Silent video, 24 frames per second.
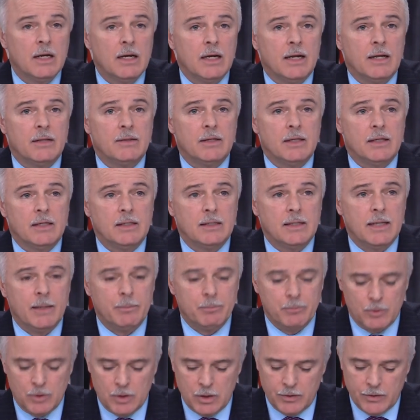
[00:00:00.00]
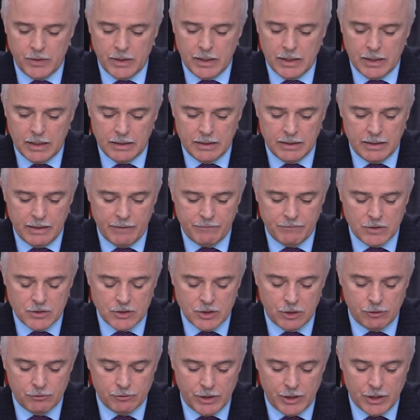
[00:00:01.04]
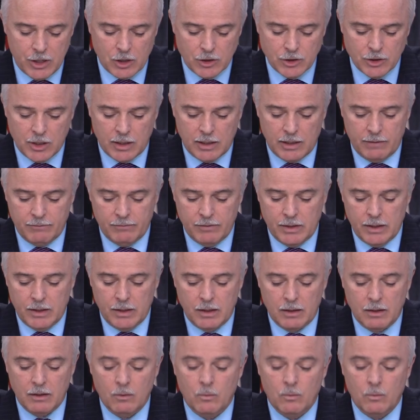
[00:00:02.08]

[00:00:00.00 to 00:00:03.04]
and the temporary deficit reduction levy